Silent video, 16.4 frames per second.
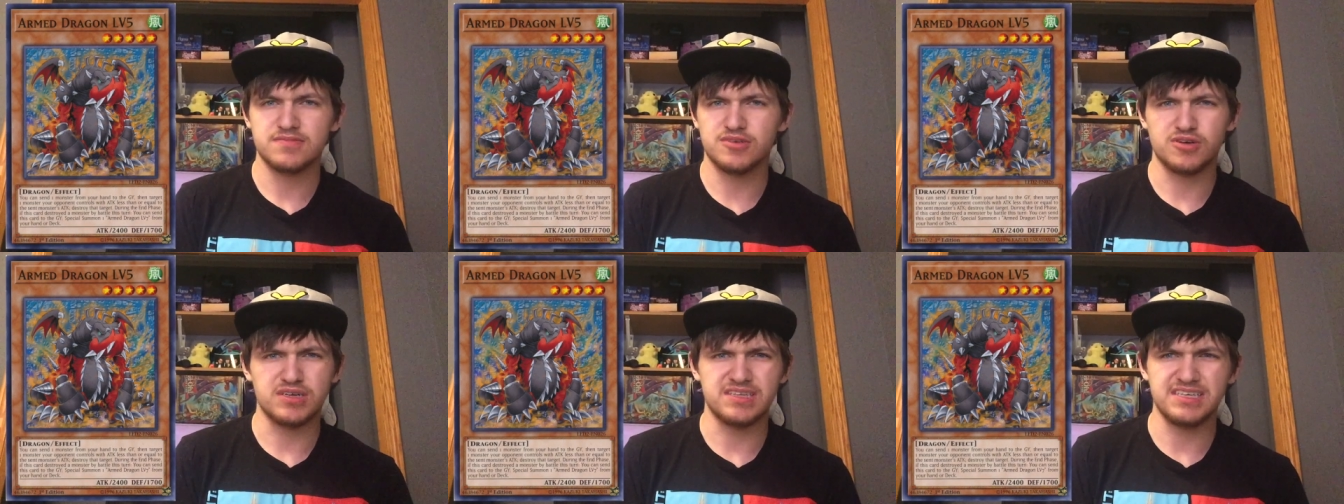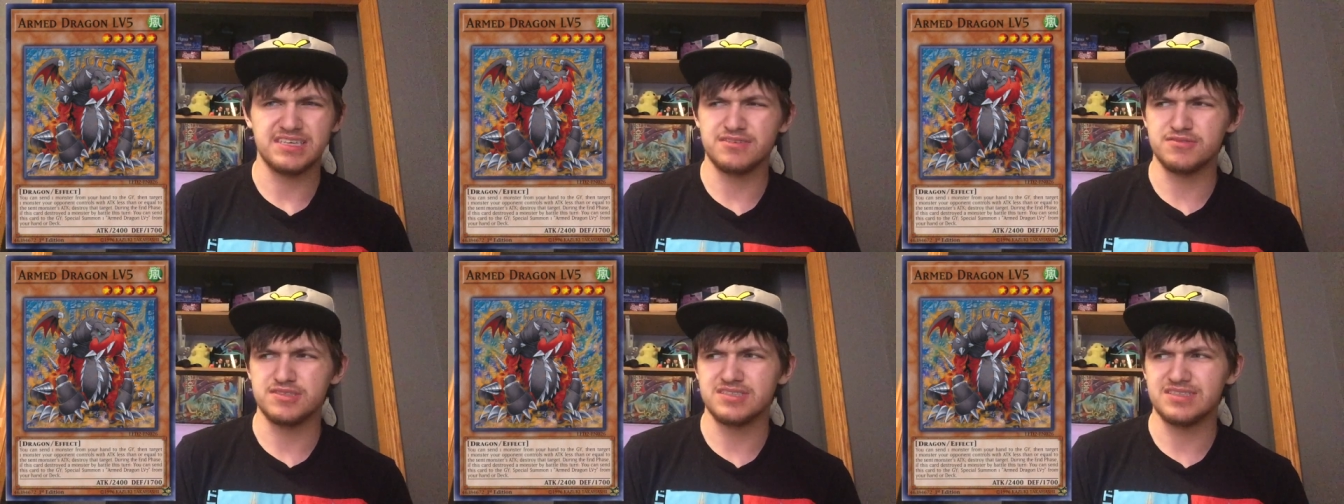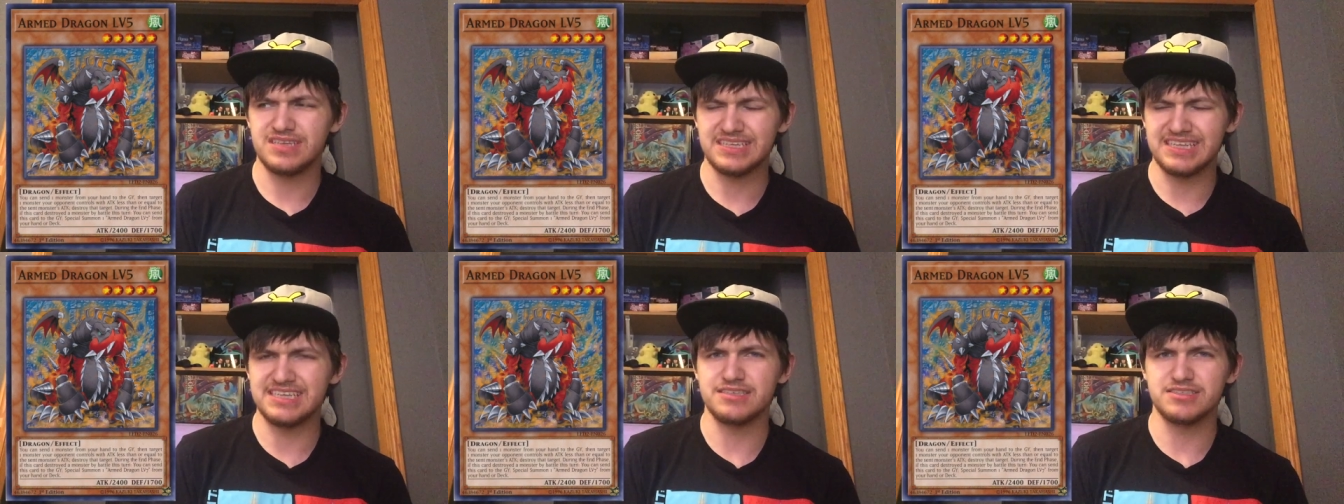or I think
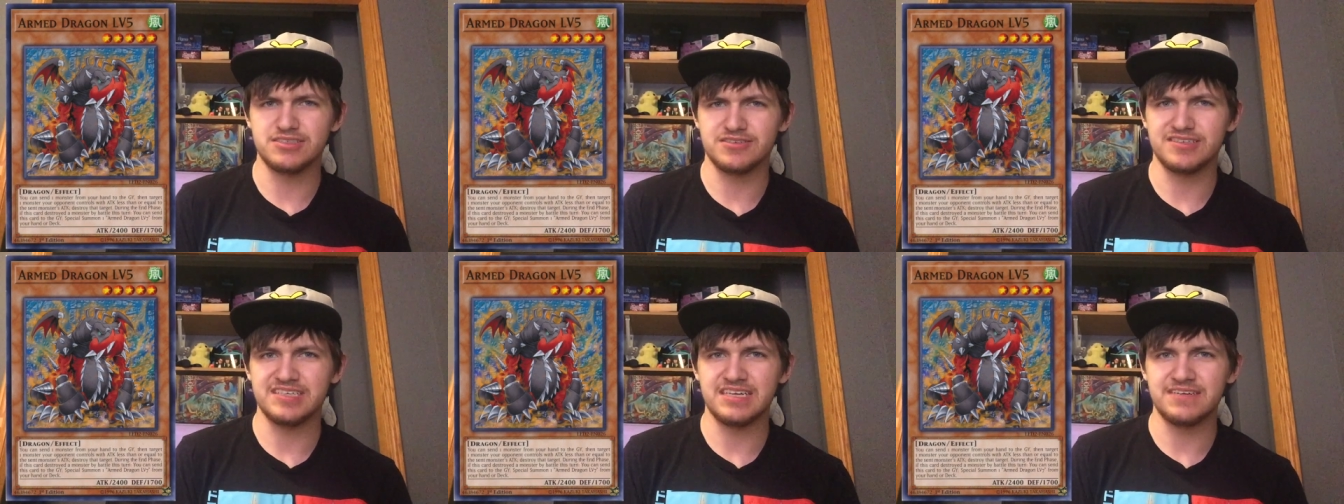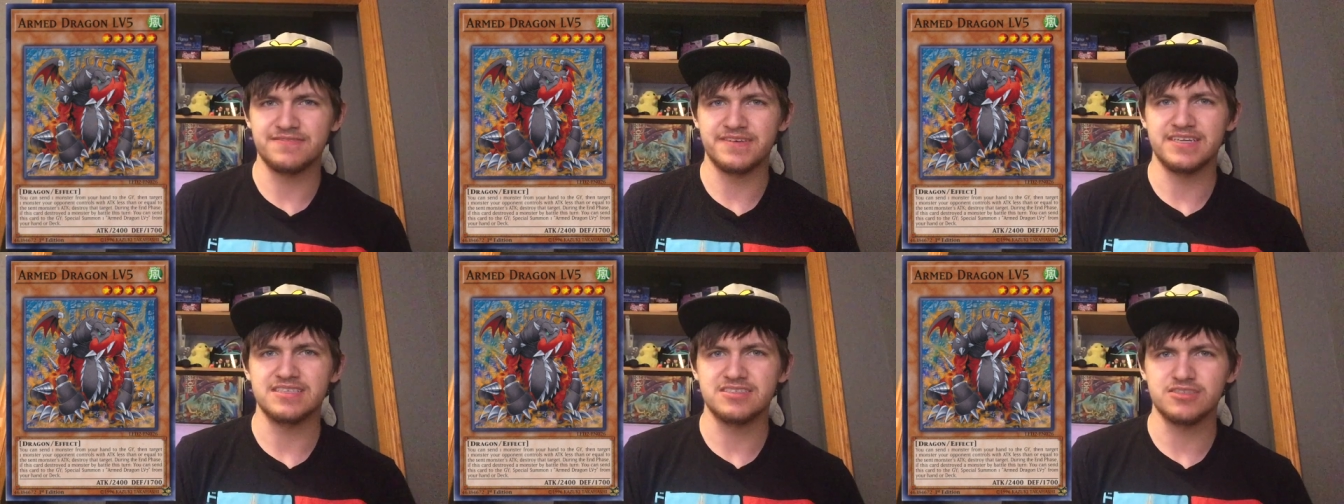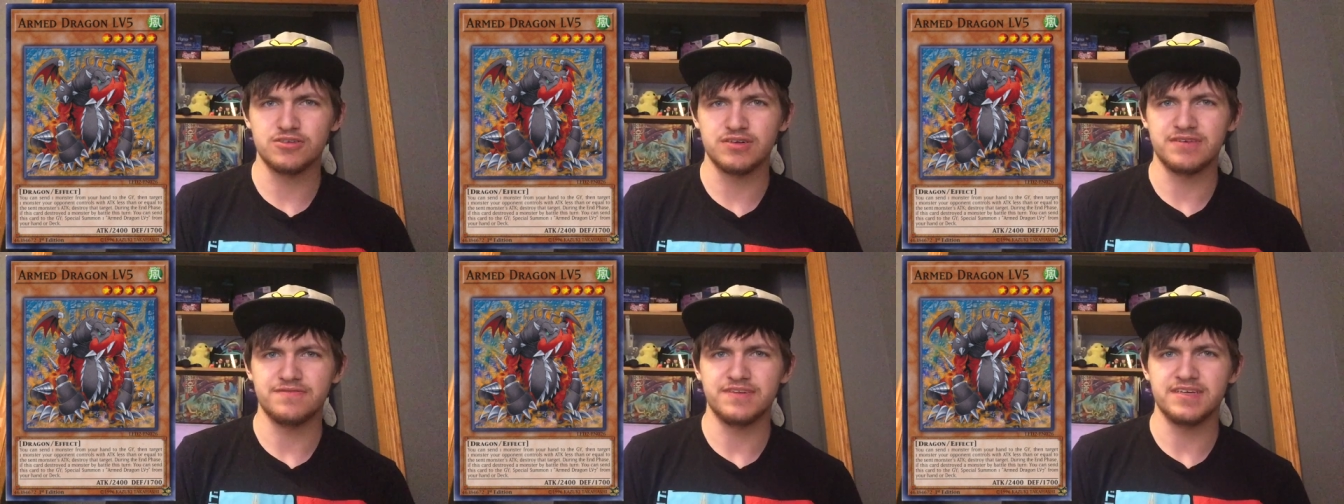it's during the end phase,
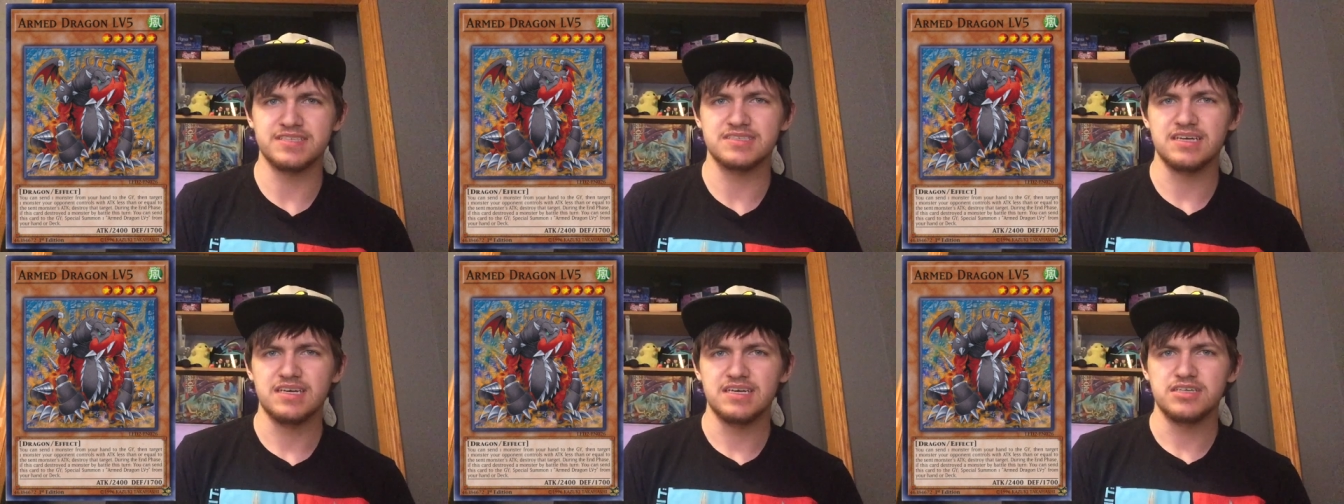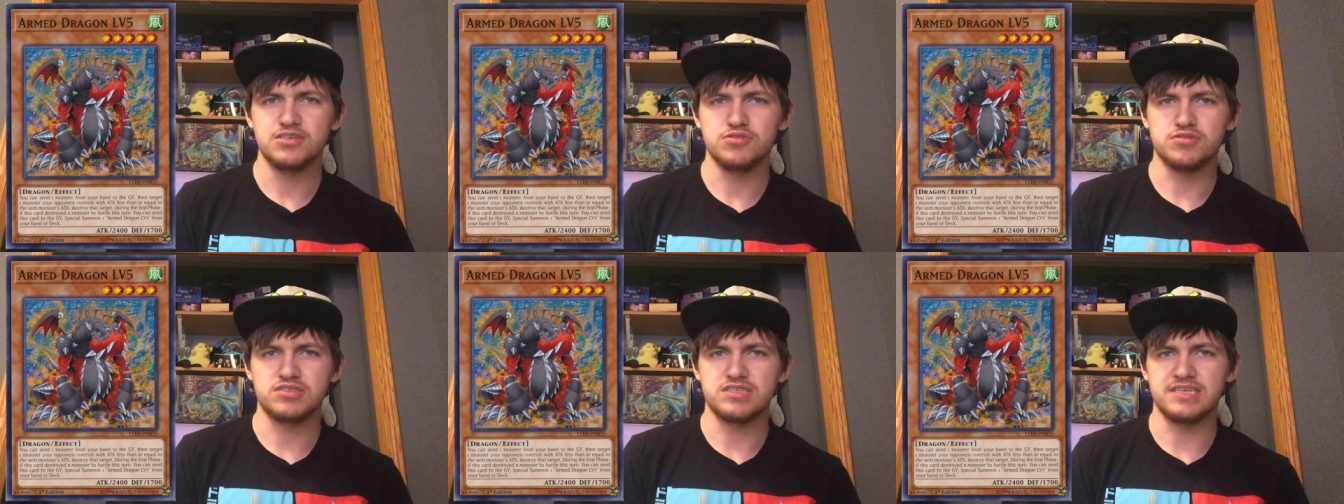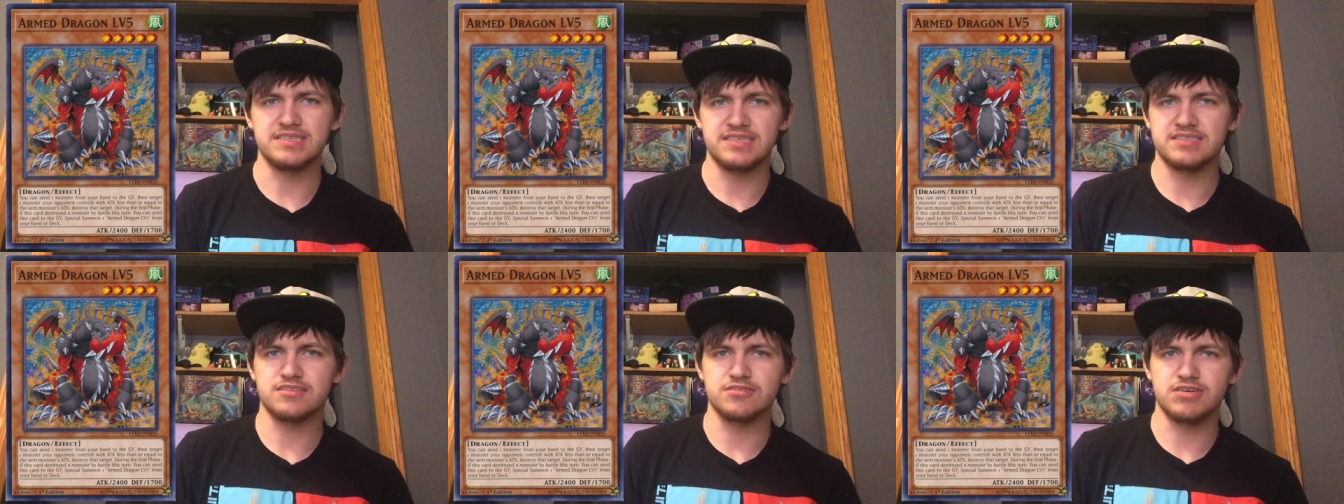your end phase, you
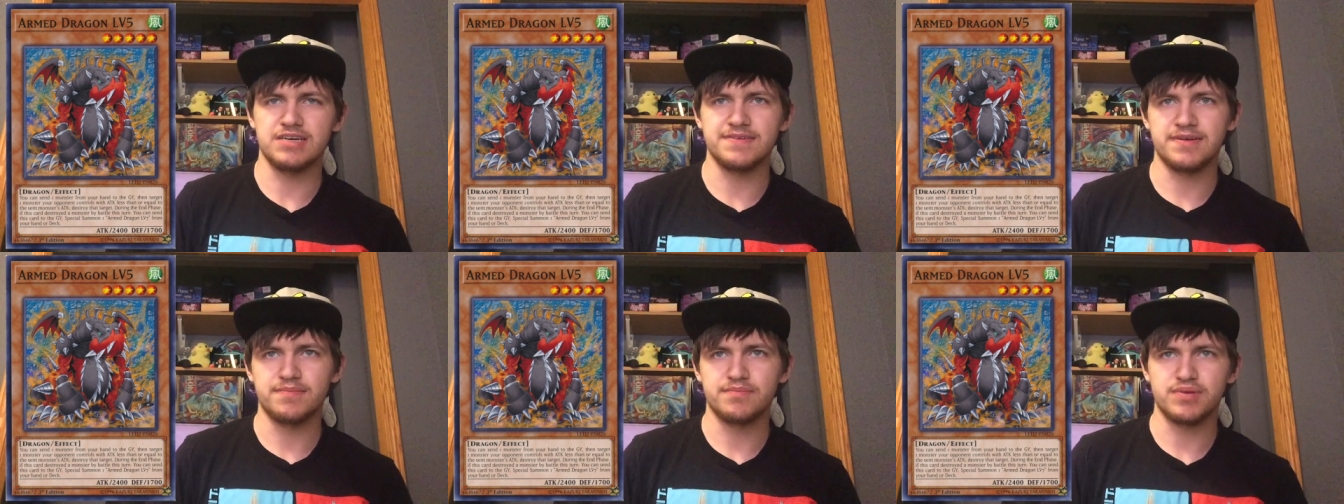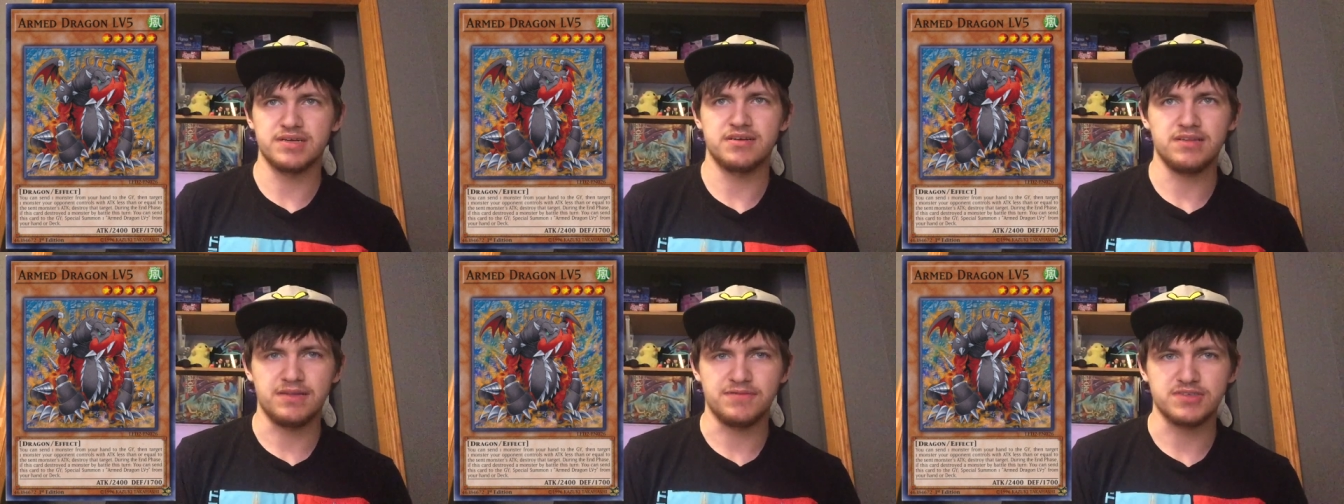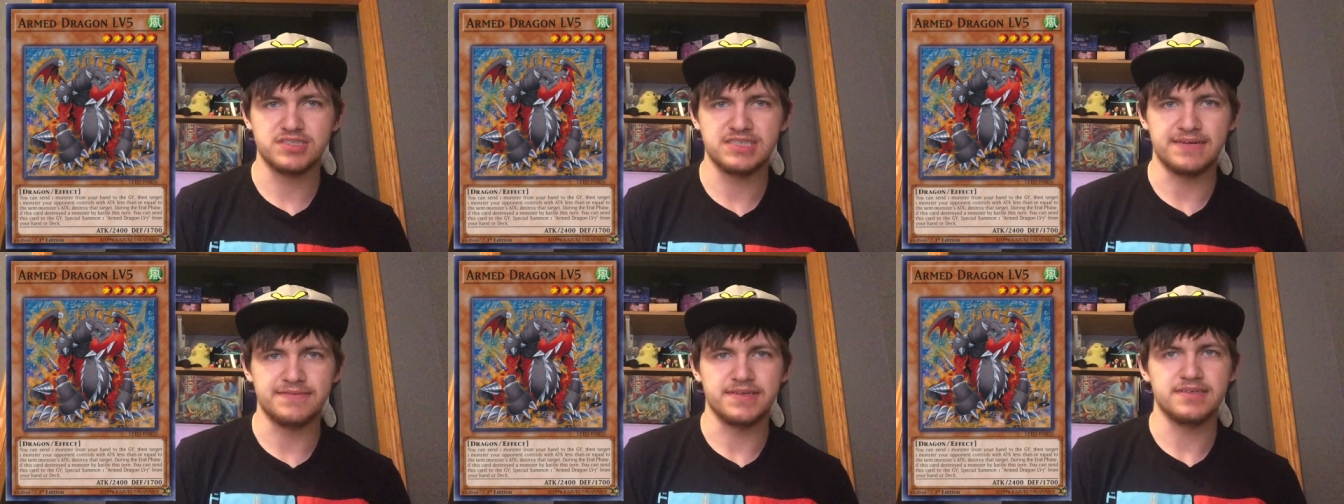send it to the graveyard, bring out level
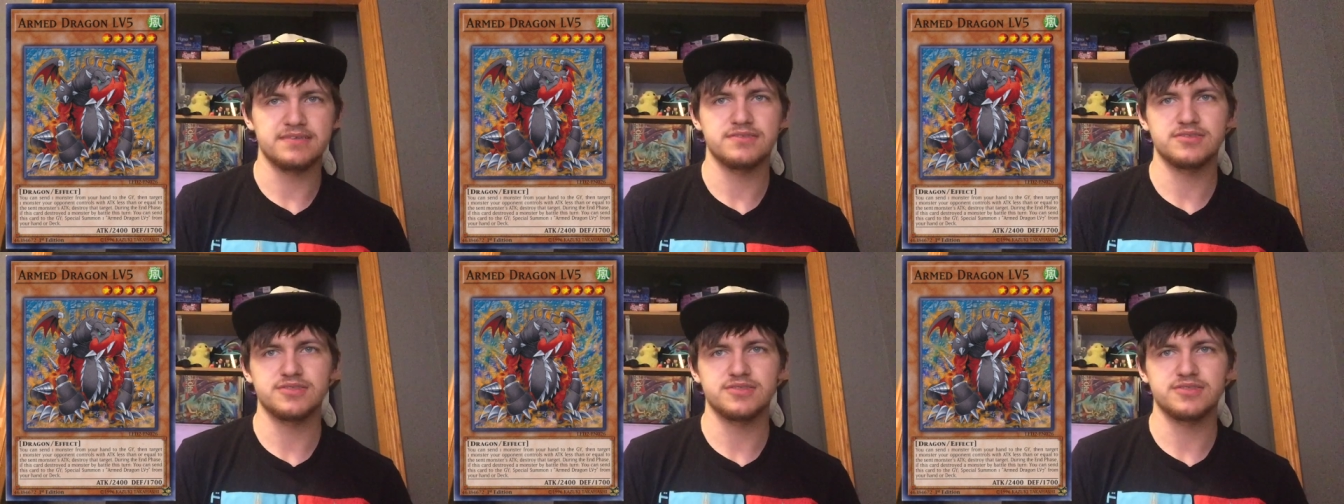7.